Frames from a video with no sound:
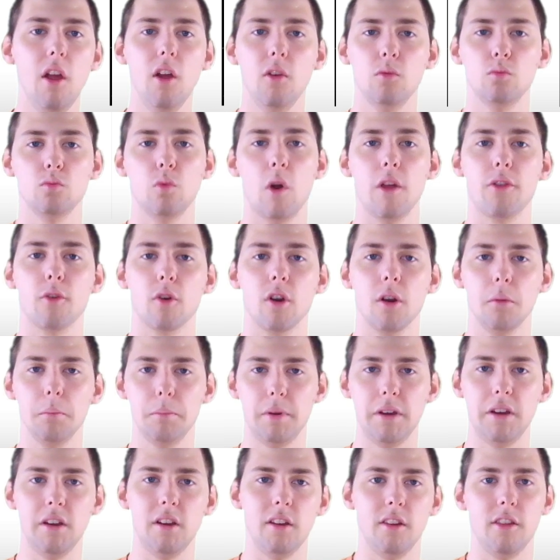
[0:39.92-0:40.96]
whether it
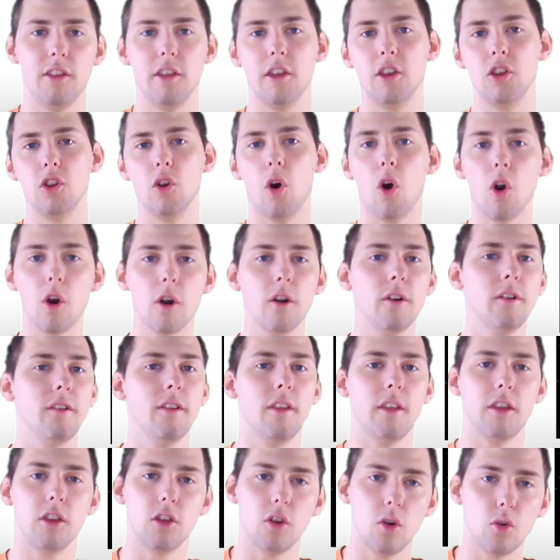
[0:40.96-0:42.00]
be the yarn
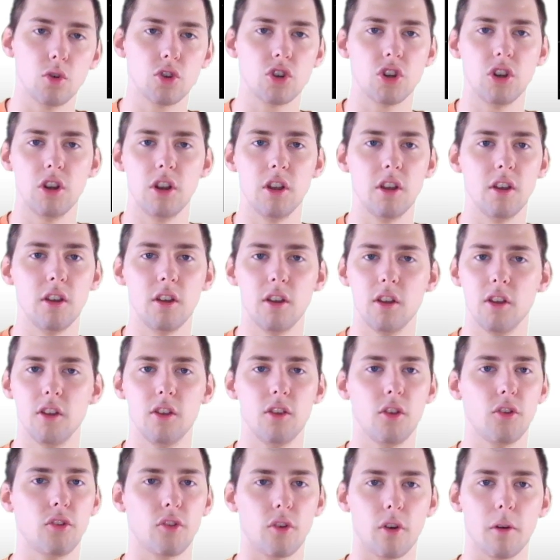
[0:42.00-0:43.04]
that Yoshi
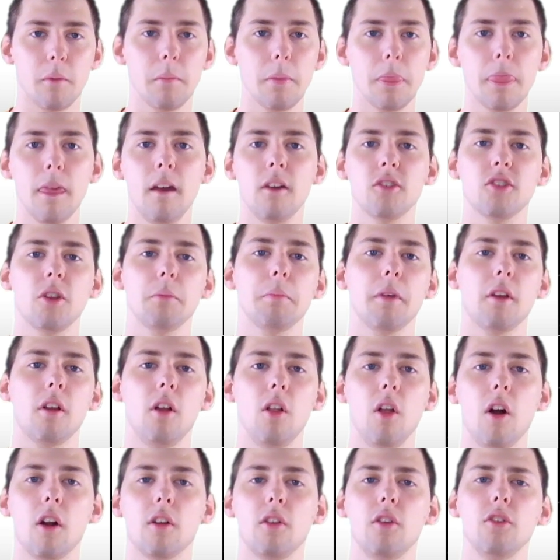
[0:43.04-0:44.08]
is or something
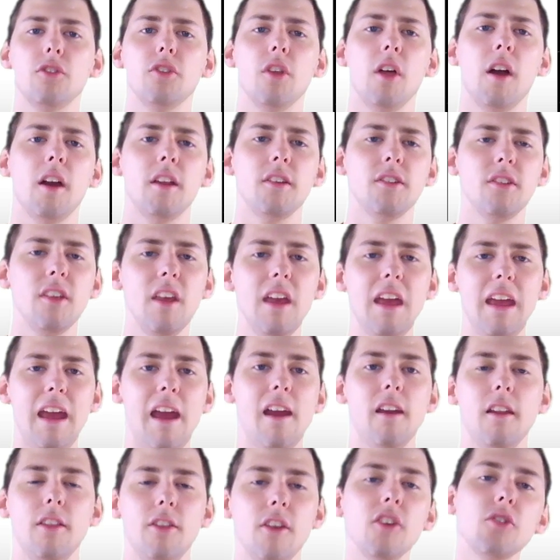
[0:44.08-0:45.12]
along those lines, and
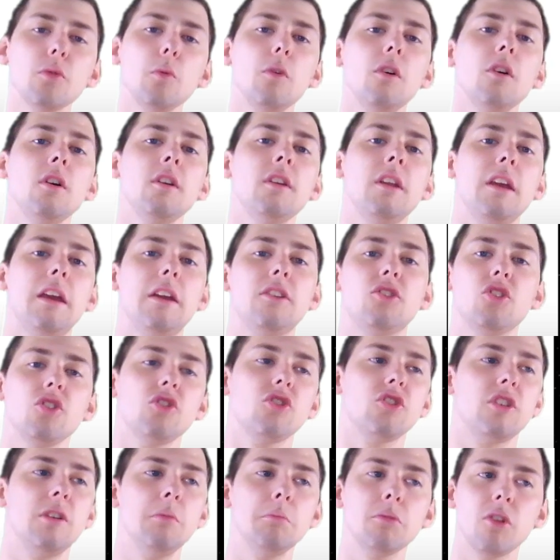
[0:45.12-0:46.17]
in this one it just
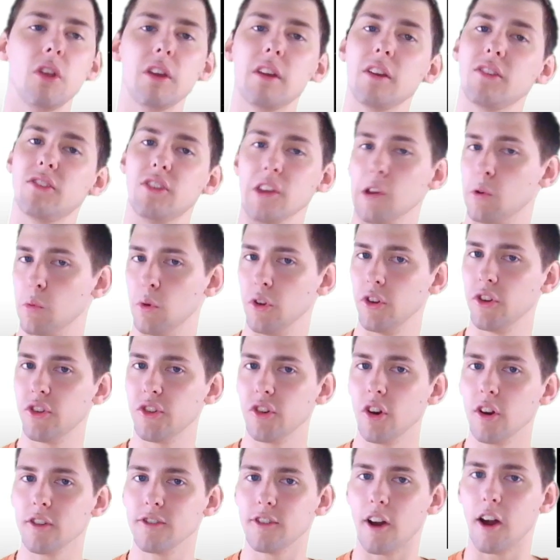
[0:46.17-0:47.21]
seemed like a sequel to
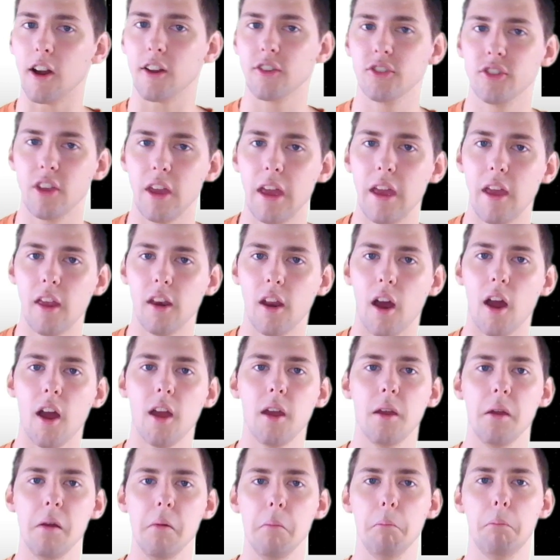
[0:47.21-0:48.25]
Star Fox, and
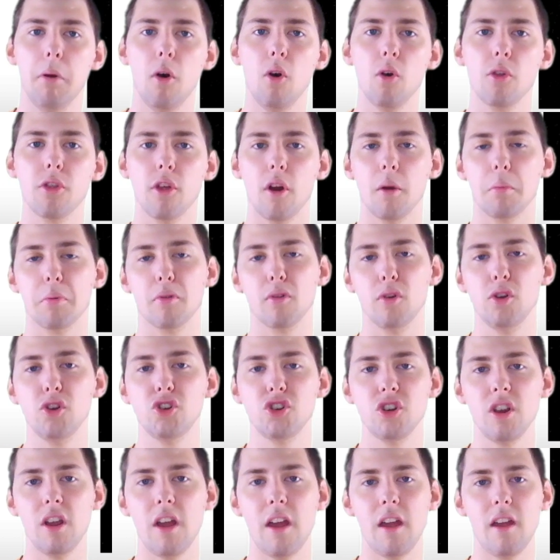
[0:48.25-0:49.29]
I both
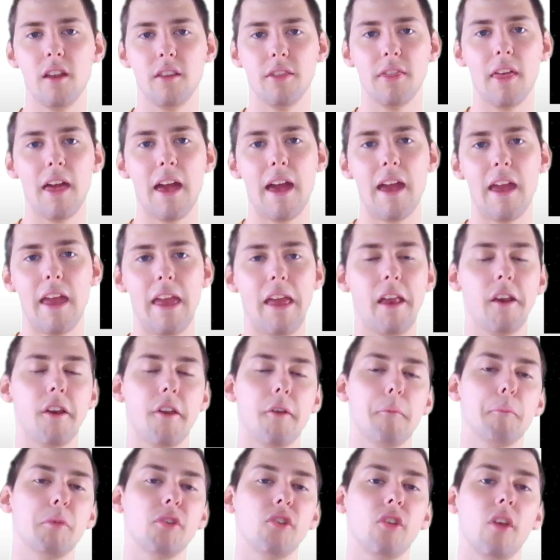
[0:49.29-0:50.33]
appreciate that and
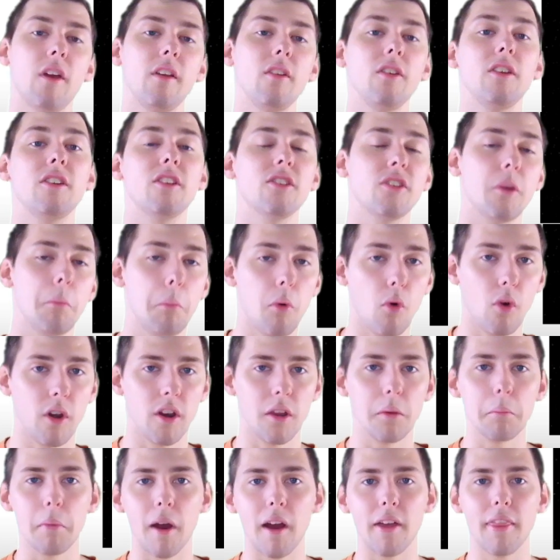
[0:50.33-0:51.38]
am slightly
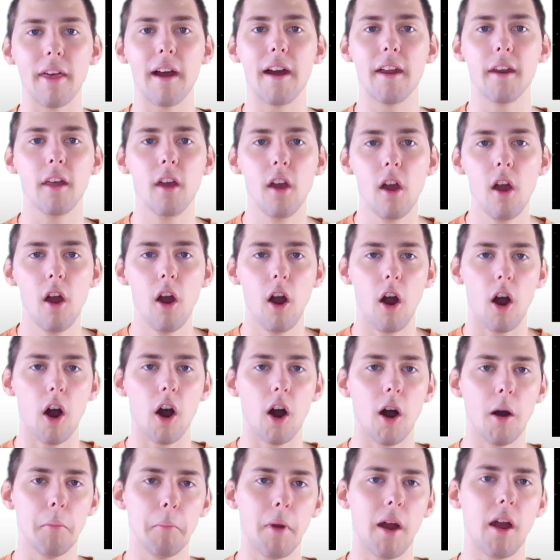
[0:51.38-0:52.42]
disappointed by that.
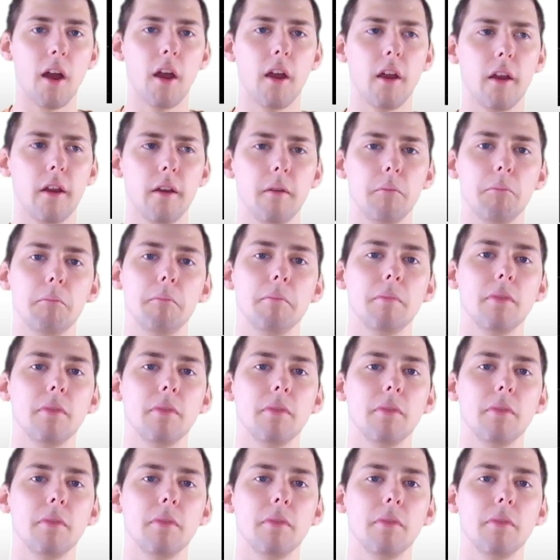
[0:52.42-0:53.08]
I'm